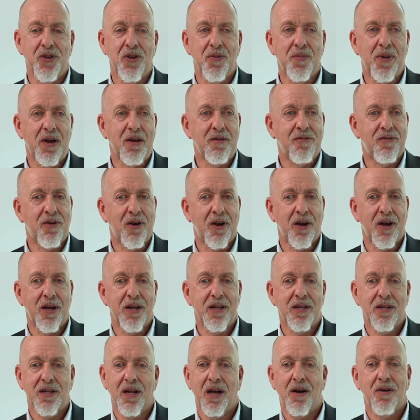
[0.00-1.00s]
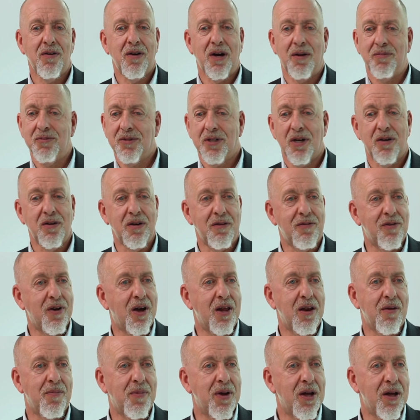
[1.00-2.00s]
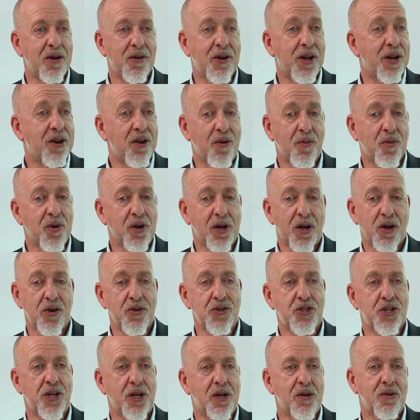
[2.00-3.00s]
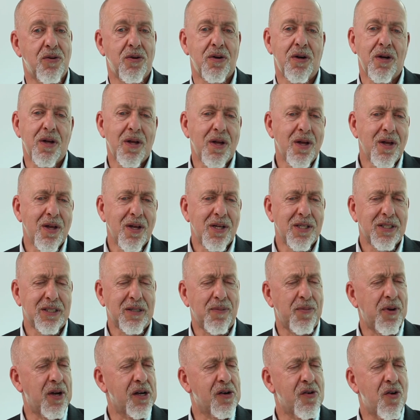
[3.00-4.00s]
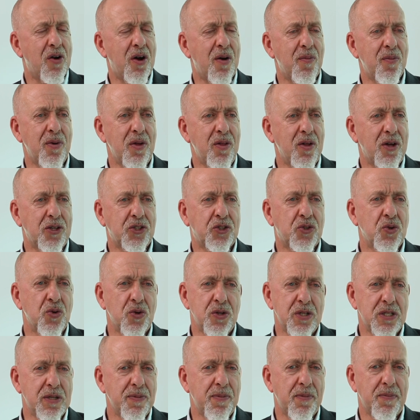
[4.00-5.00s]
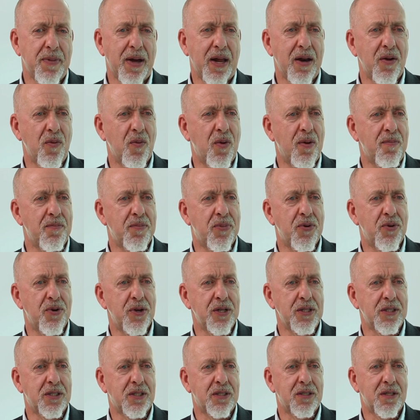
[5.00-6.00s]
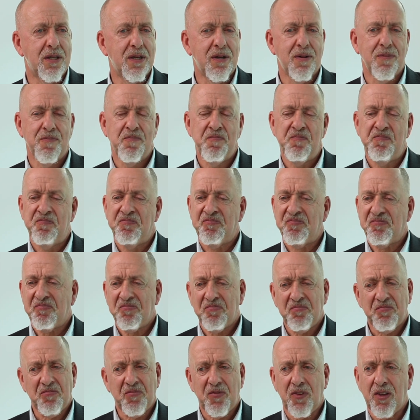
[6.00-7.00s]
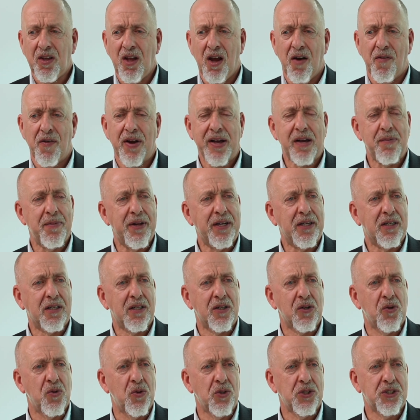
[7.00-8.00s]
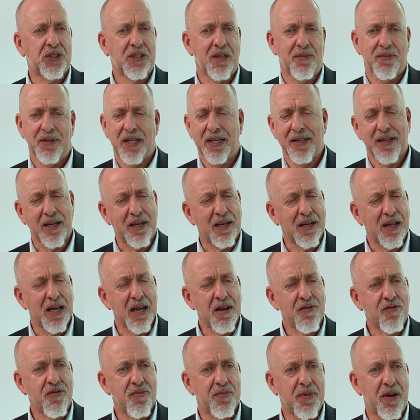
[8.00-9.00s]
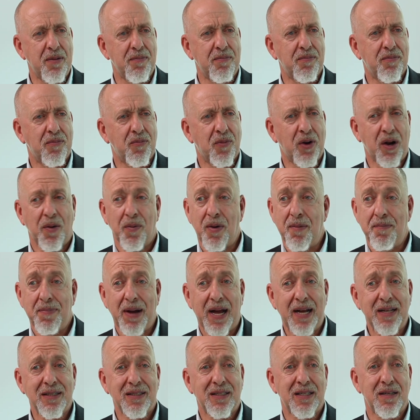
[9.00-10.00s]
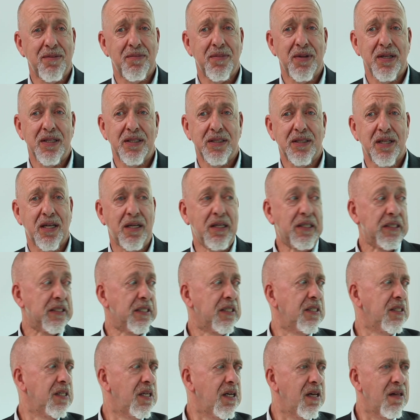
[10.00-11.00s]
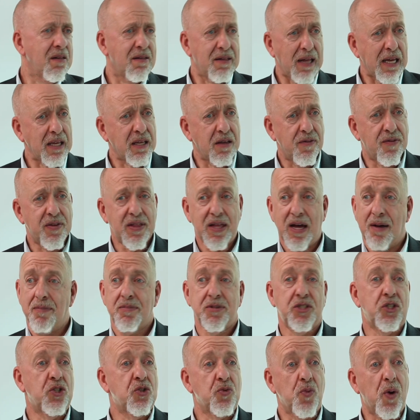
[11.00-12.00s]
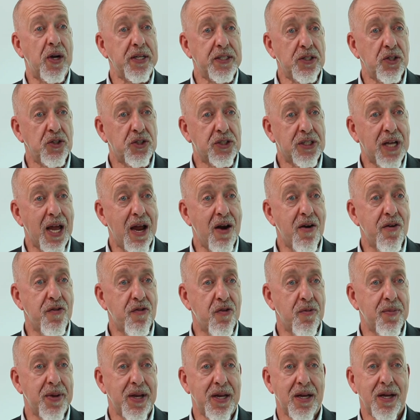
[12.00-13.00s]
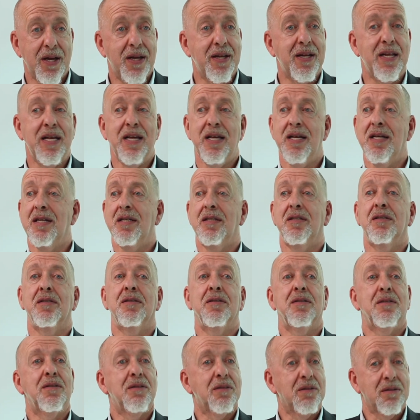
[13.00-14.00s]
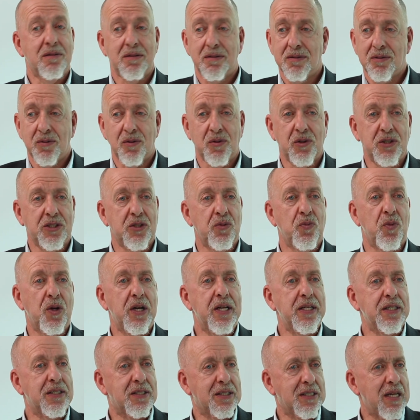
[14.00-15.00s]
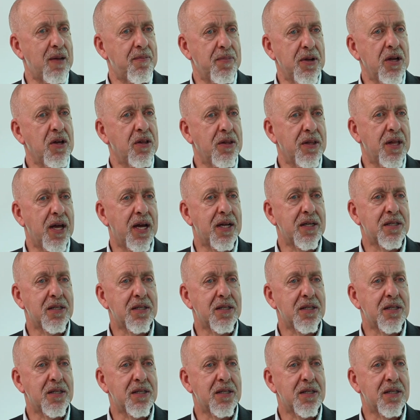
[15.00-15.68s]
You may find, no, I'm totally fine on my own. I don't want coaching. Or someone I grew up with, I was talking to him about it at one point. I recommended a course to him and then didn't hear from him. When I went back to him, he said, thank you for that, but it's way too scary for me. And he wasn't willing to step beyond that.